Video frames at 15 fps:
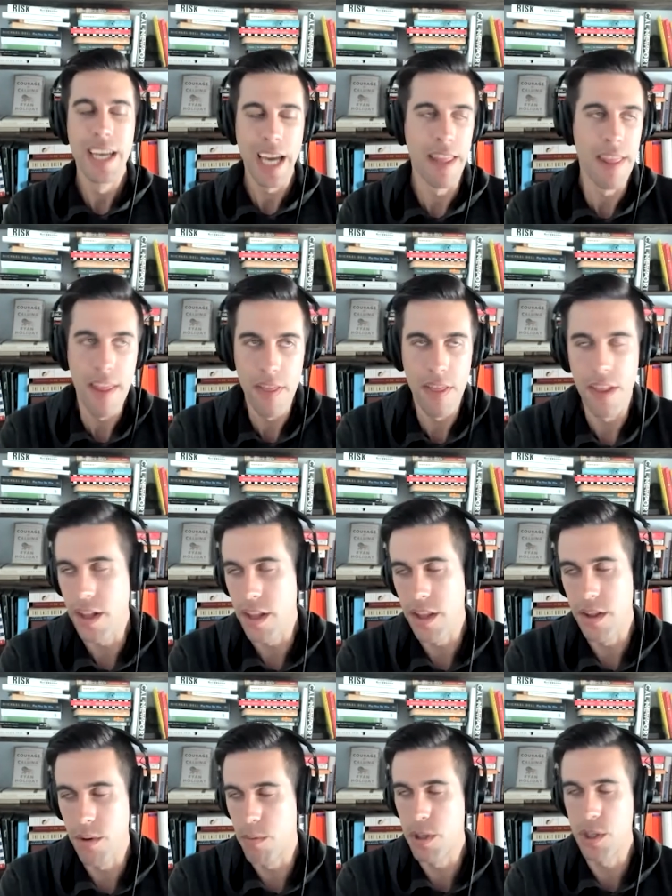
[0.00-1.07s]
And then the,
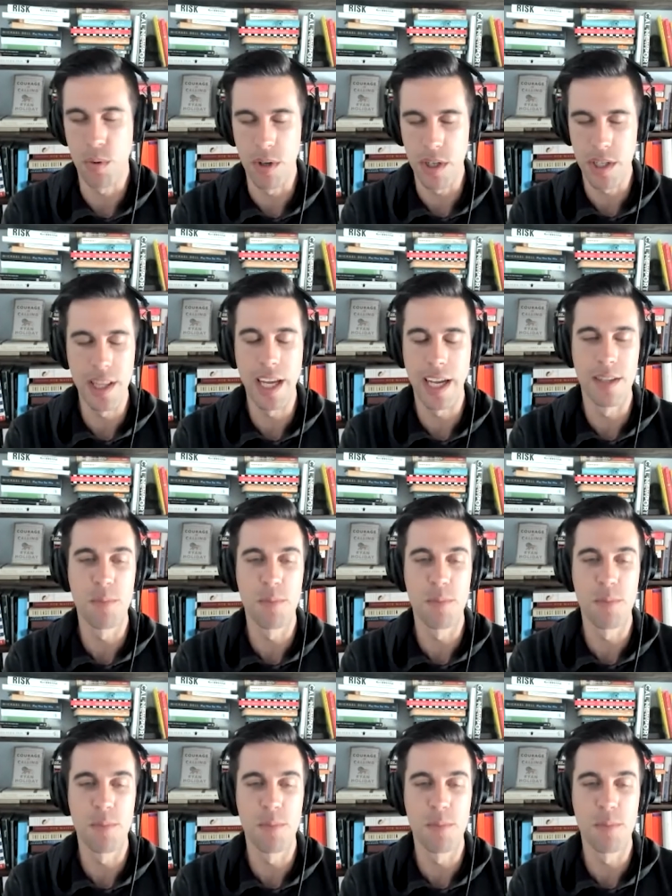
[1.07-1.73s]
the retort to that is,